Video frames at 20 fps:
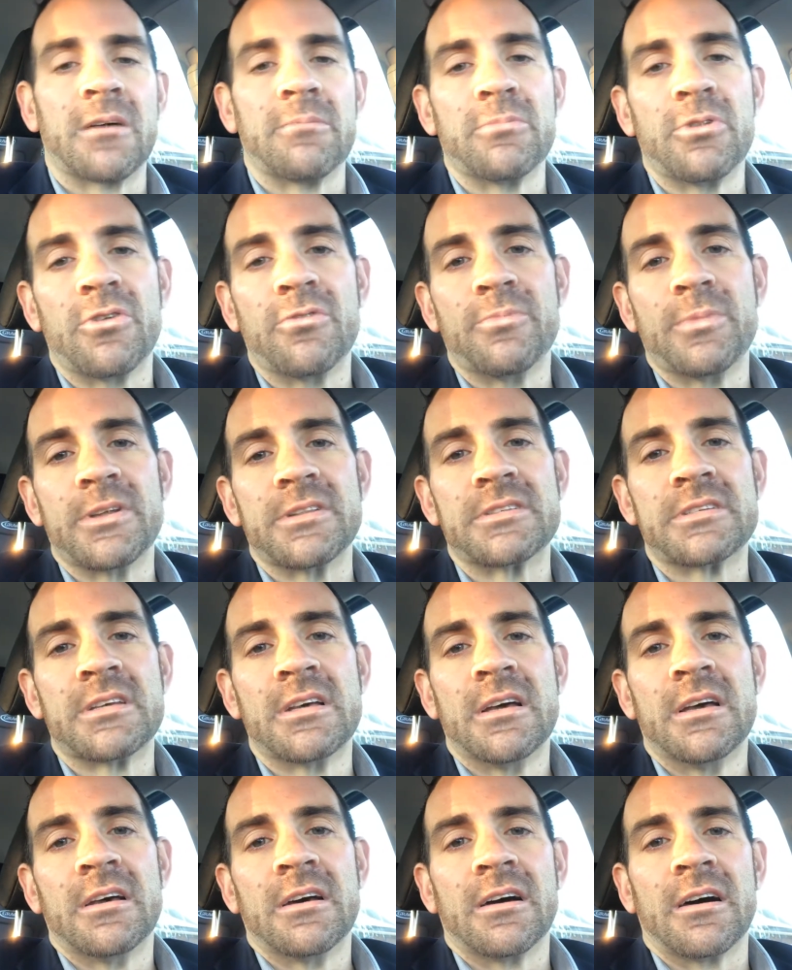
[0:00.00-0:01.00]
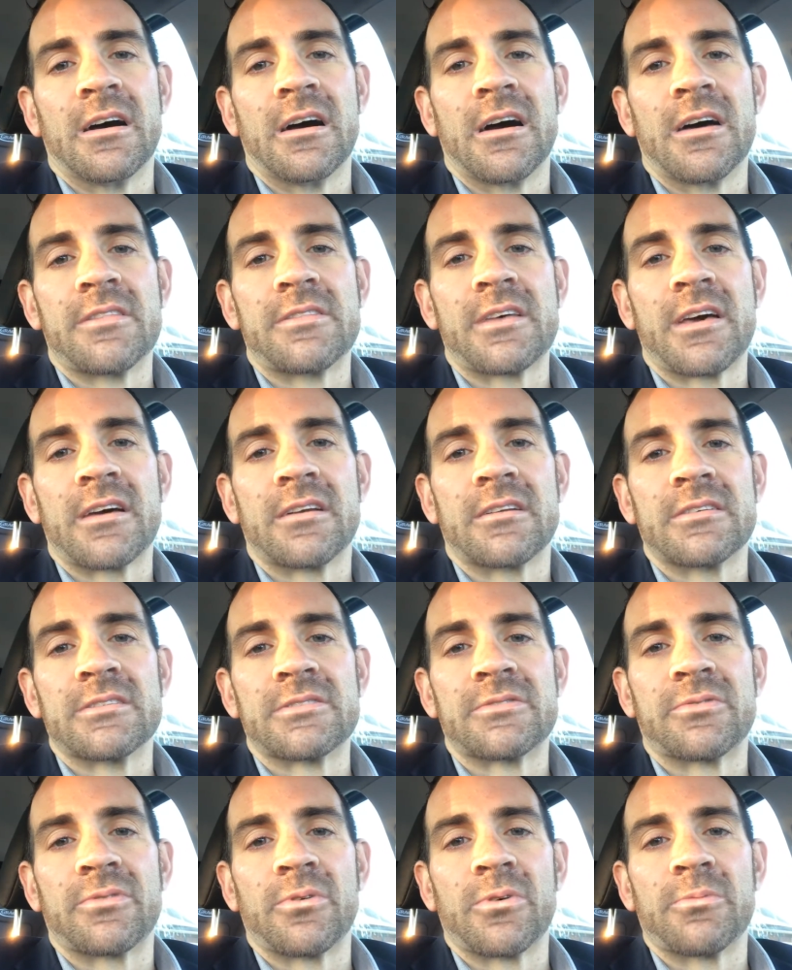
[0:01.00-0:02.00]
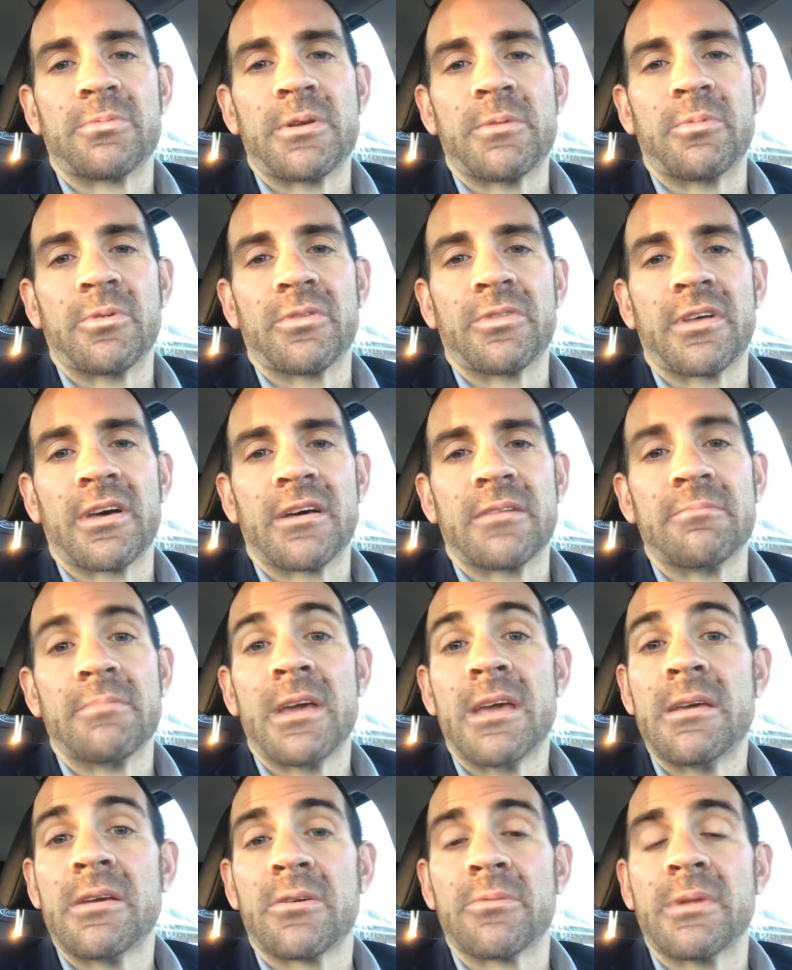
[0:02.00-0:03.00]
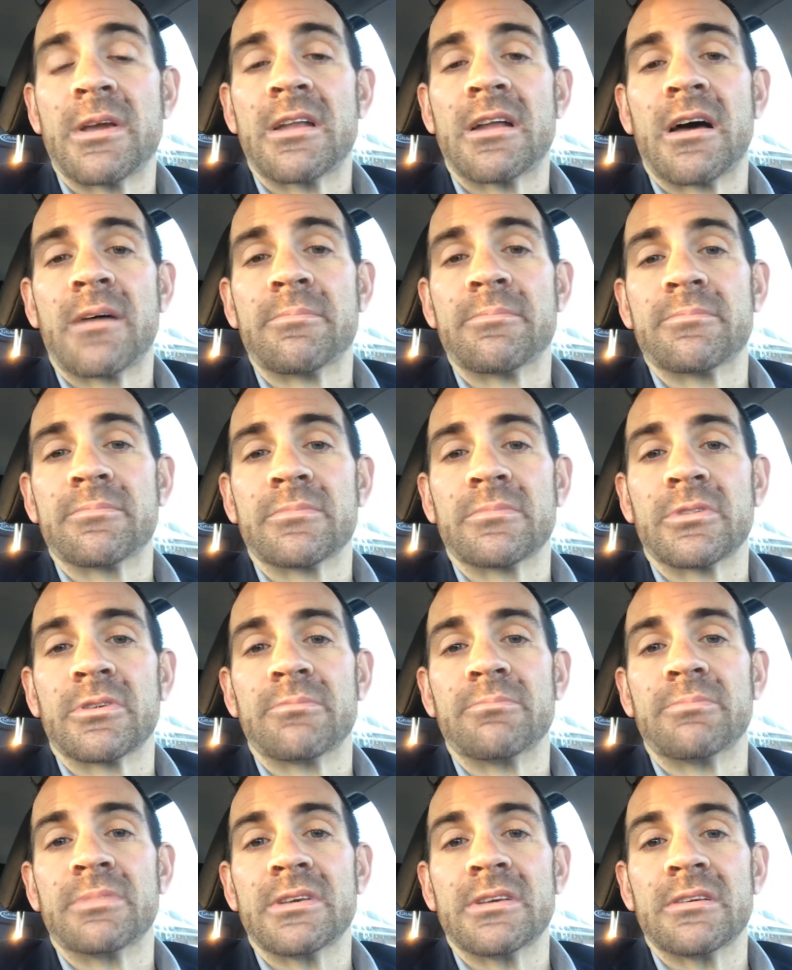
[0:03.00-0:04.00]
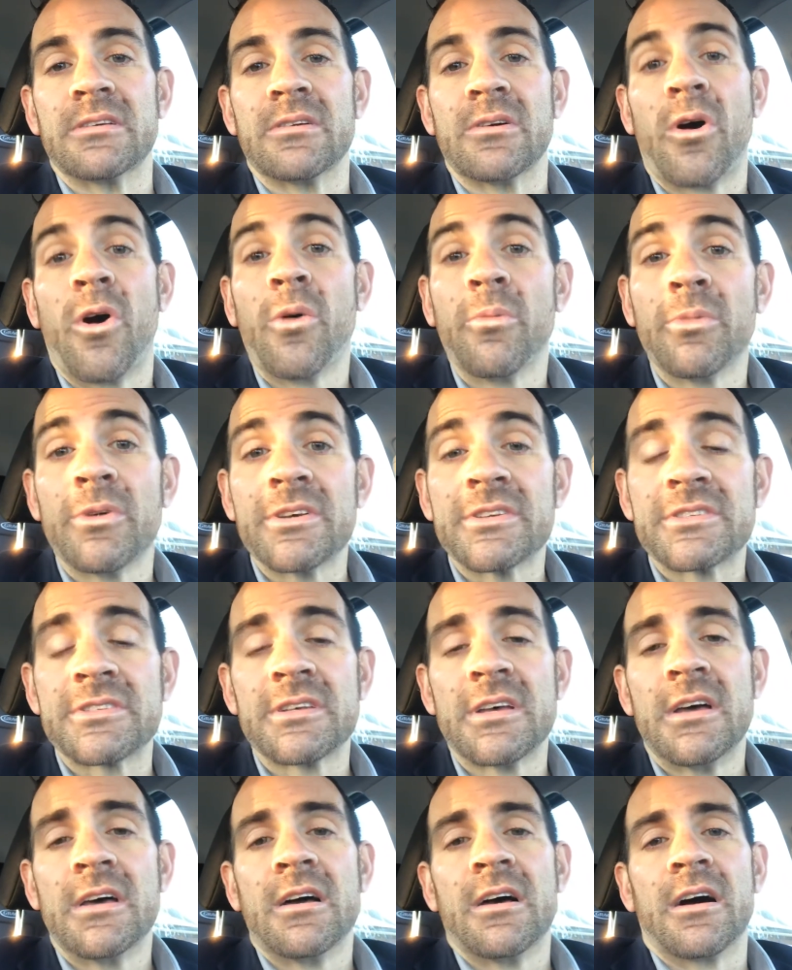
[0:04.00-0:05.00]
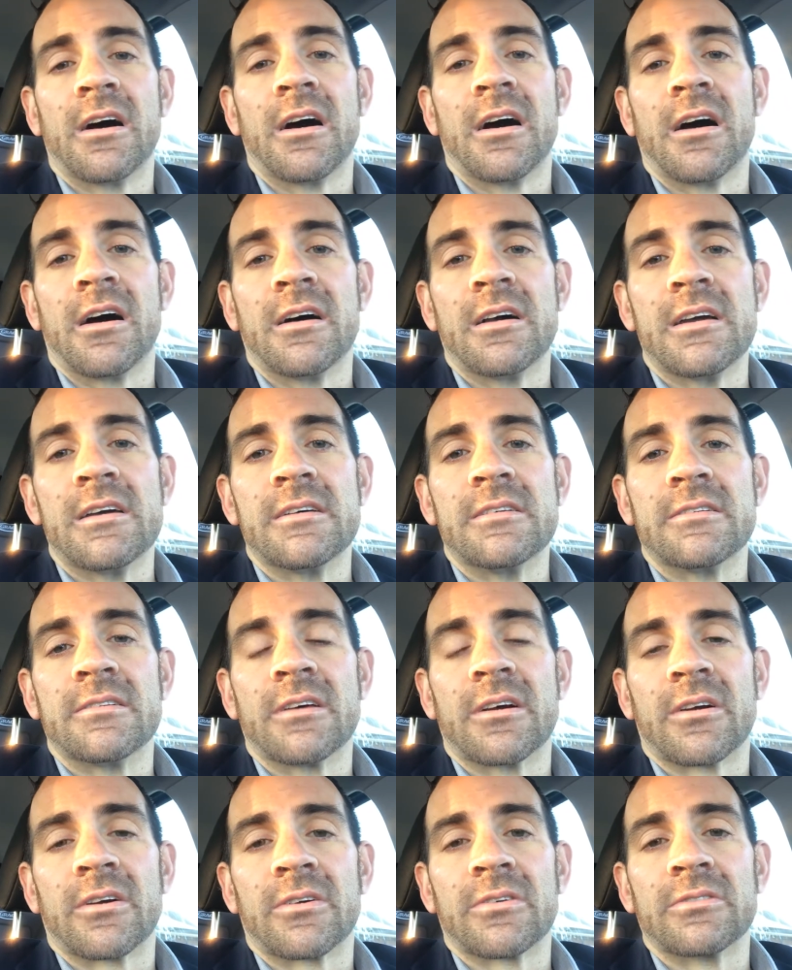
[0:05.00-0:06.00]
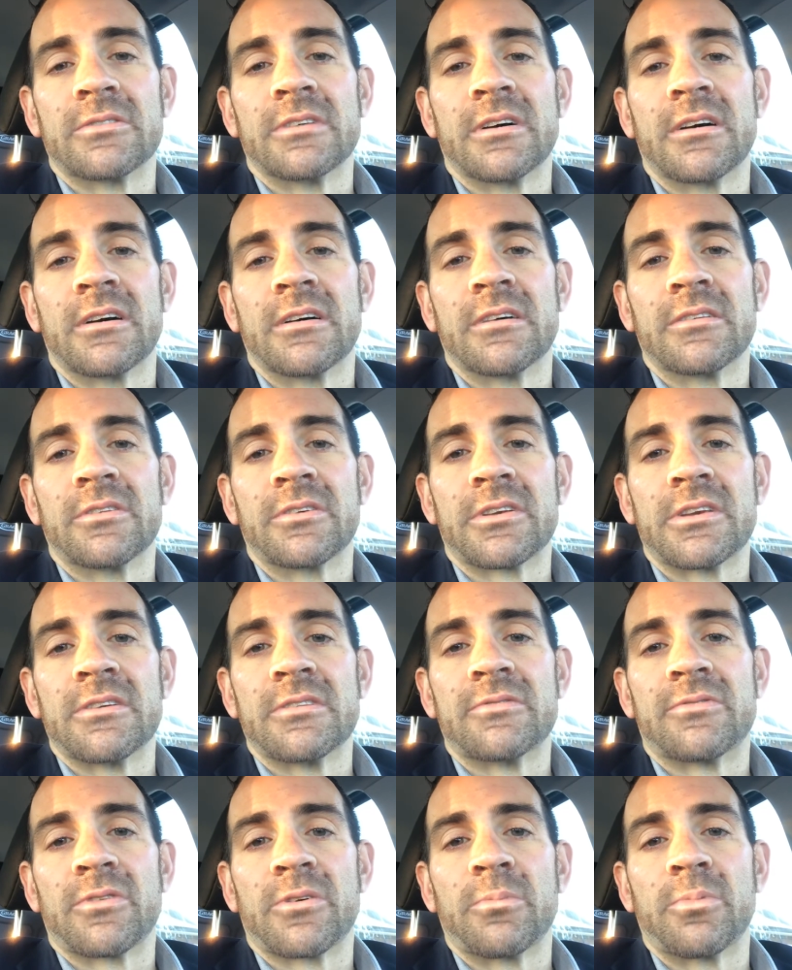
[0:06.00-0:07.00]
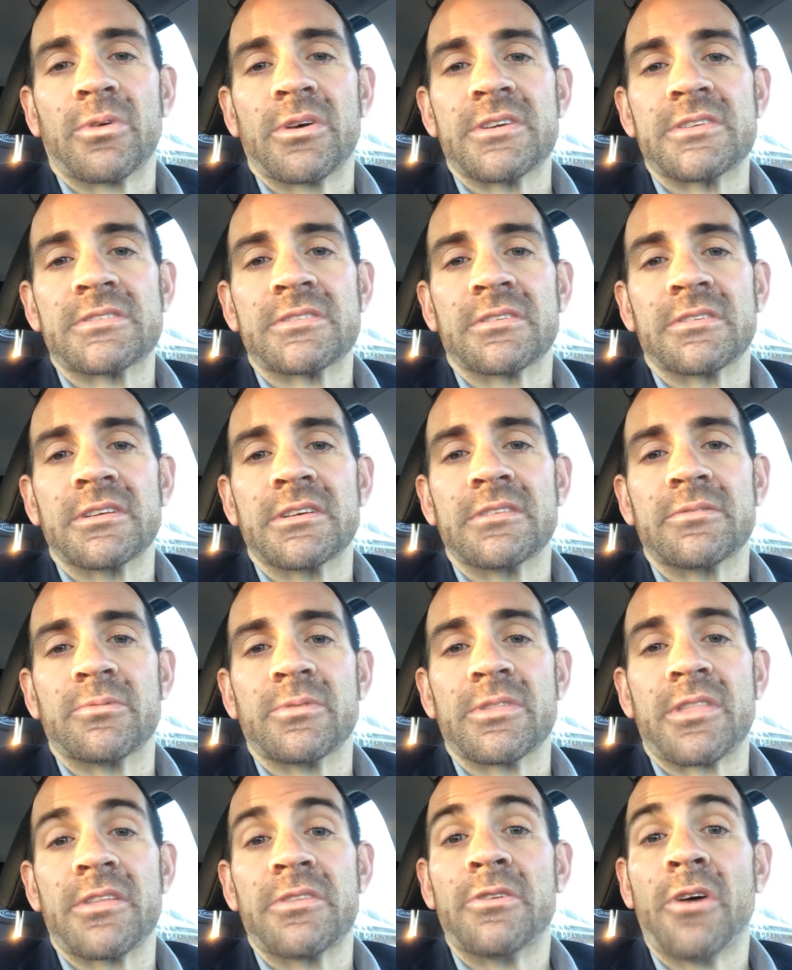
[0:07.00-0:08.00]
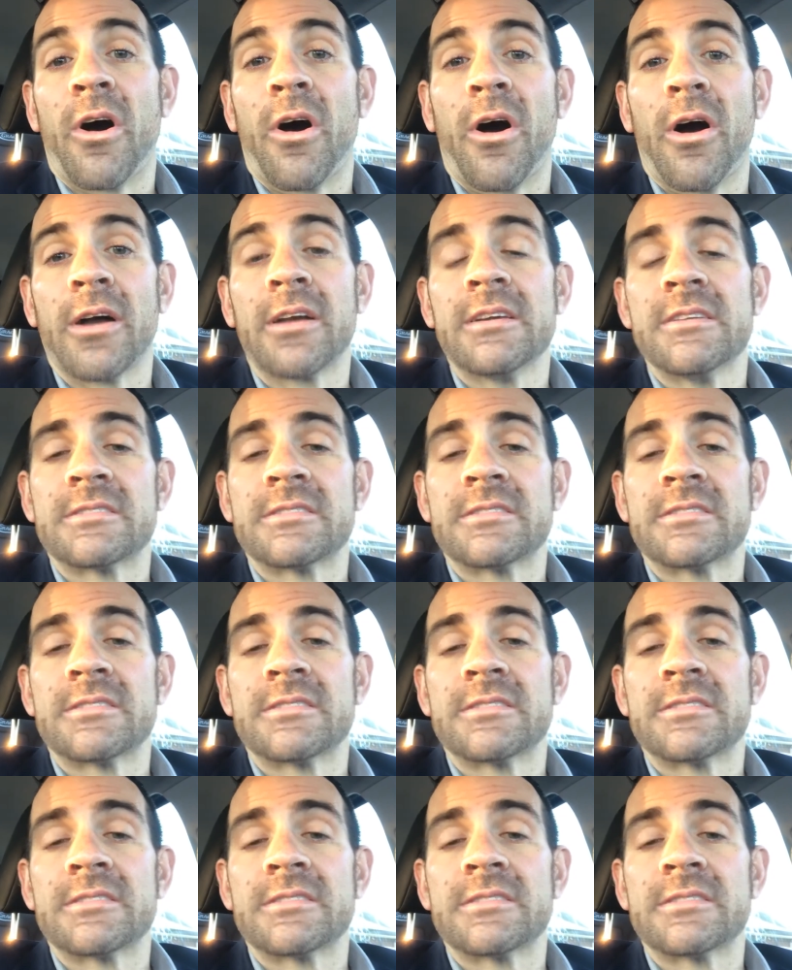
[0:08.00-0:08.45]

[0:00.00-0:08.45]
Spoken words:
movement that is for people that may or may not be homeless and are looking for a place to live with a dog.